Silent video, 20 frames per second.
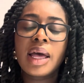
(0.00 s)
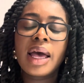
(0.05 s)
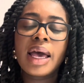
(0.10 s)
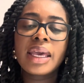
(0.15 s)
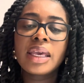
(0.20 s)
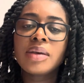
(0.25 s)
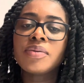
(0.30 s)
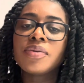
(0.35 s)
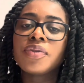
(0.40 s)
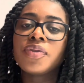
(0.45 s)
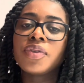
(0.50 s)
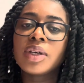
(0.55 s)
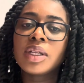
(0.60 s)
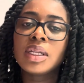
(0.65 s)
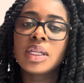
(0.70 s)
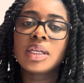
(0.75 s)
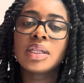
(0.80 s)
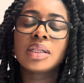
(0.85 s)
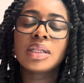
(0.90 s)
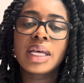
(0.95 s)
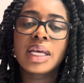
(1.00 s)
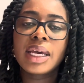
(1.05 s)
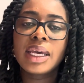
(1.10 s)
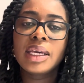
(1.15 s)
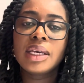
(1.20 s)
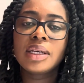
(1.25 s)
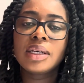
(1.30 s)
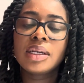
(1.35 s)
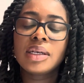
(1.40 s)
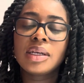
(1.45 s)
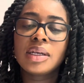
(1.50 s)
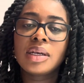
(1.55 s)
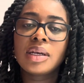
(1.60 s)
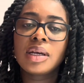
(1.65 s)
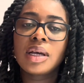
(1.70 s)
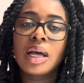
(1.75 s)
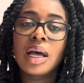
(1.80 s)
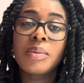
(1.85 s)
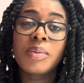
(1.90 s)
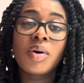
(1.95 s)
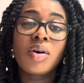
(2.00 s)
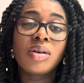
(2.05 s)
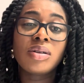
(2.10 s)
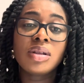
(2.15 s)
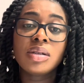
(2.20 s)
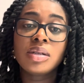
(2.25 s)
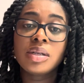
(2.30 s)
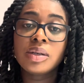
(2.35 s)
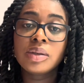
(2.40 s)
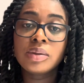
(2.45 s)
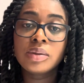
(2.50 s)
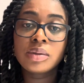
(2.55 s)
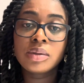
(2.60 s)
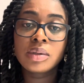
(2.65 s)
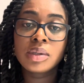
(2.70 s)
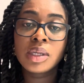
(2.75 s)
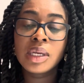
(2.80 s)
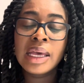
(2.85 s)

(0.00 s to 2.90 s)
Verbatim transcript: I am feeling like I'm all alone.